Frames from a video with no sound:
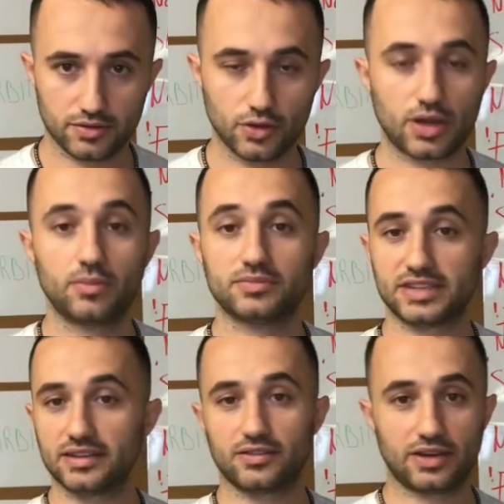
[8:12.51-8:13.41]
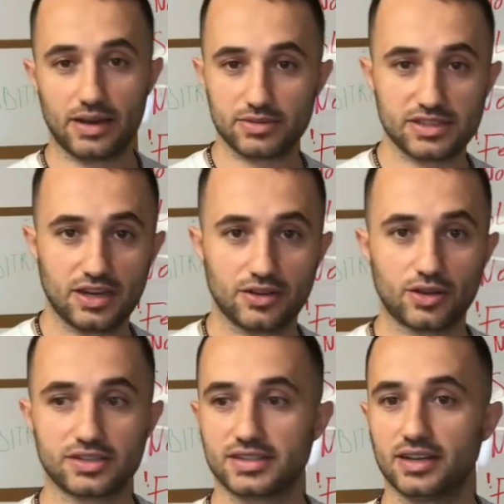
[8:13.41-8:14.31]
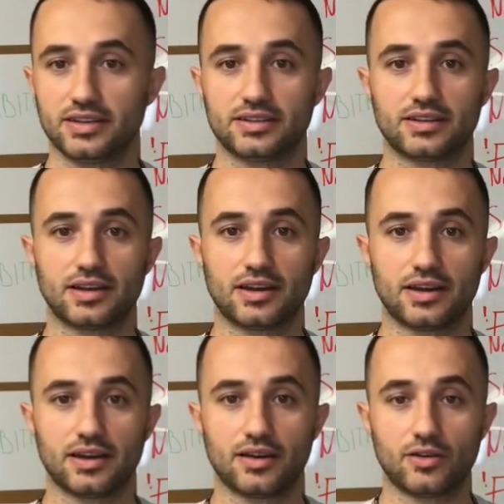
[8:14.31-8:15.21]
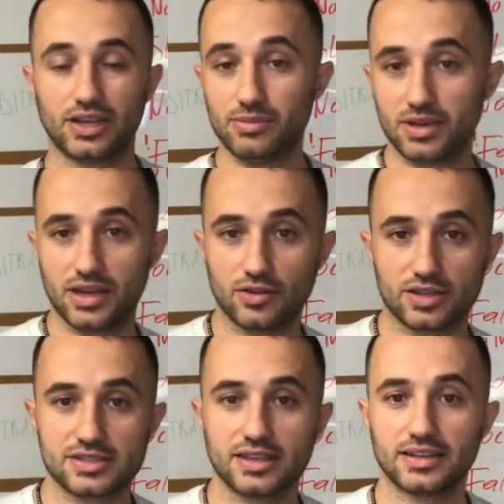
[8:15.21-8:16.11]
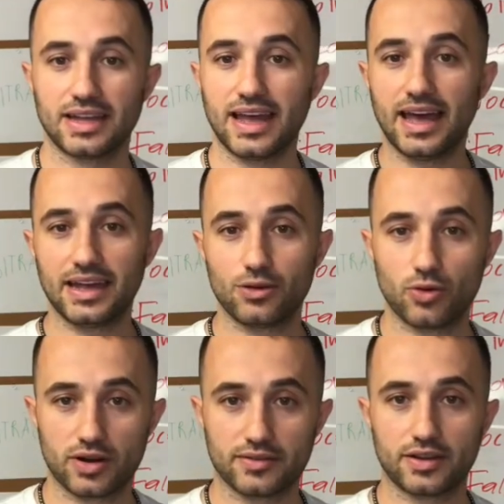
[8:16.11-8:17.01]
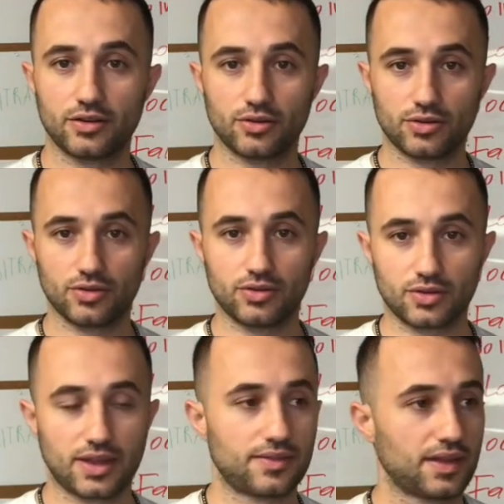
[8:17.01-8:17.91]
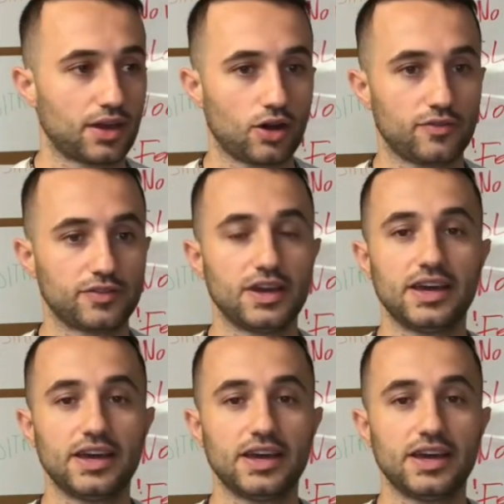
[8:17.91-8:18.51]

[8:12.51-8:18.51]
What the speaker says: You can sell it on Amazon, you can sell it on eBay, you can sell it anywhere that you can think of.